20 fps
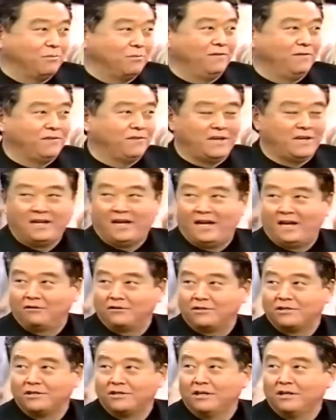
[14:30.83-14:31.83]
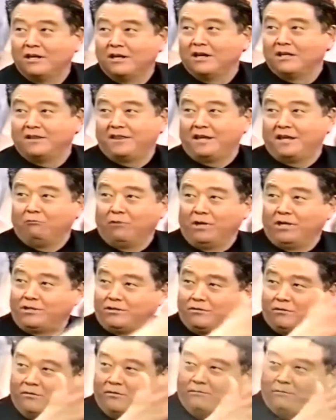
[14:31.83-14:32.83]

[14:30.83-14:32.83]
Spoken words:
We bought that house. Thing went